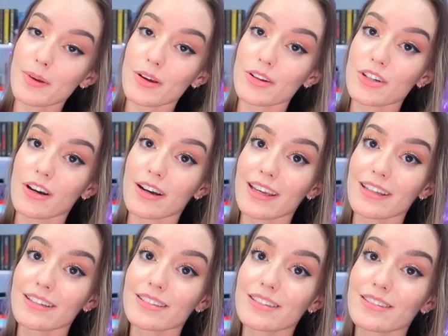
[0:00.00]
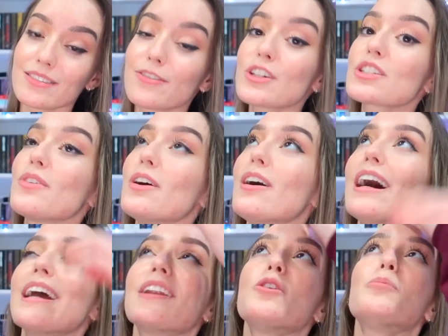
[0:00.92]
I go to Target, first of all,
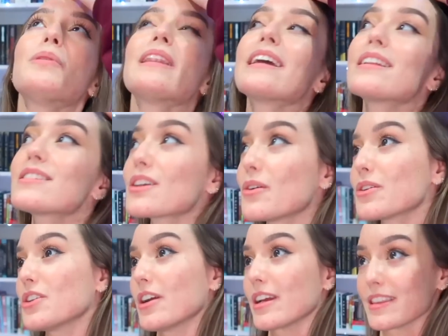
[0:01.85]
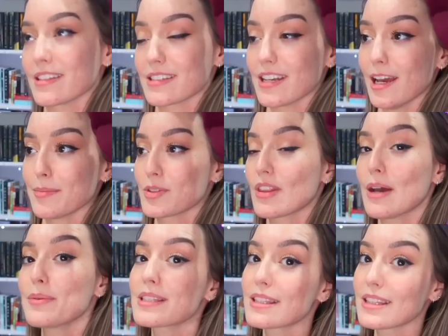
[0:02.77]
I had no plans to go to Target this time, so
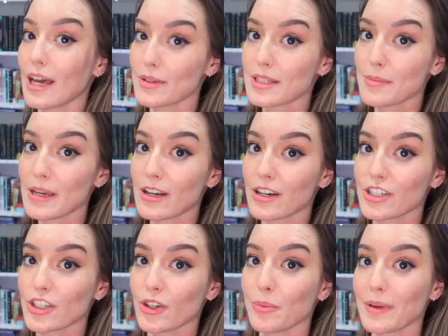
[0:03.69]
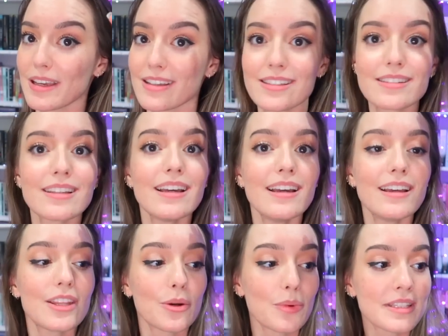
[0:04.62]
that was the bigger issue, because
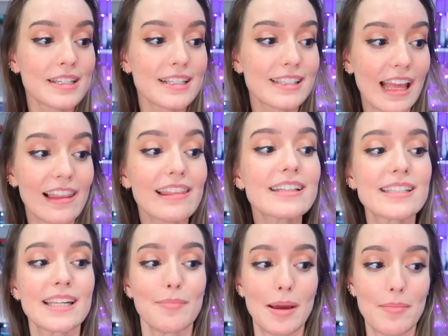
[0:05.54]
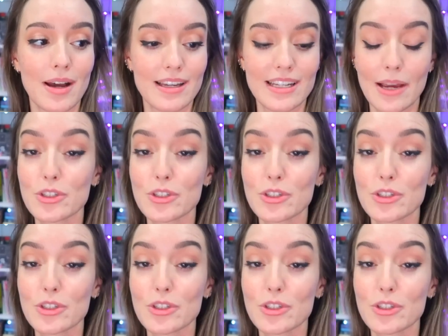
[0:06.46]
there wasn't a set list in my mind.